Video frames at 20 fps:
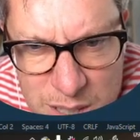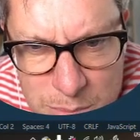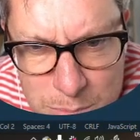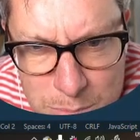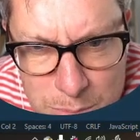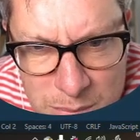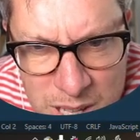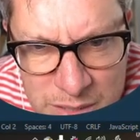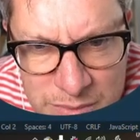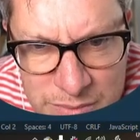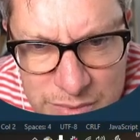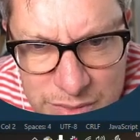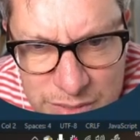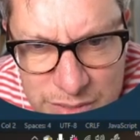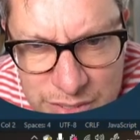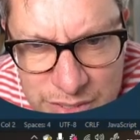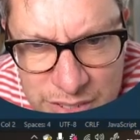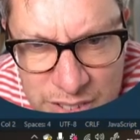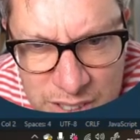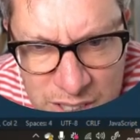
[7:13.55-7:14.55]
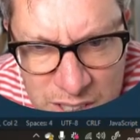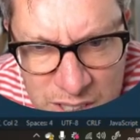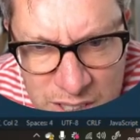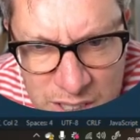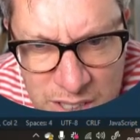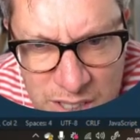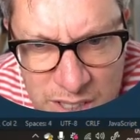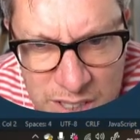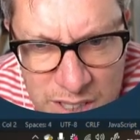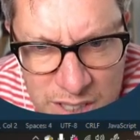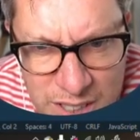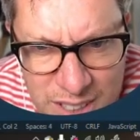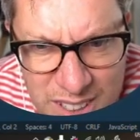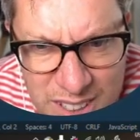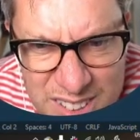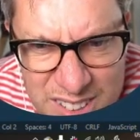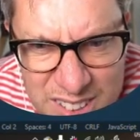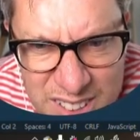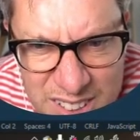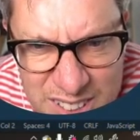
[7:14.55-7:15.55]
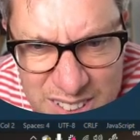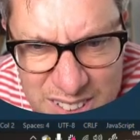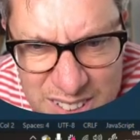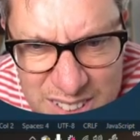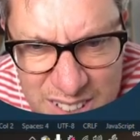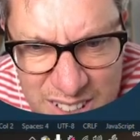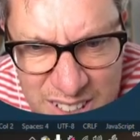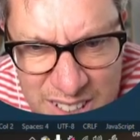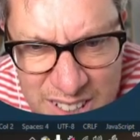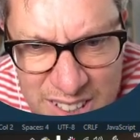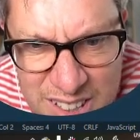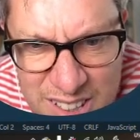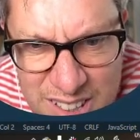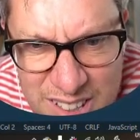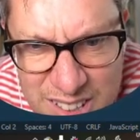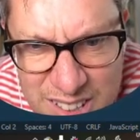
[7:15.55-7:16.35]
month, gets the date.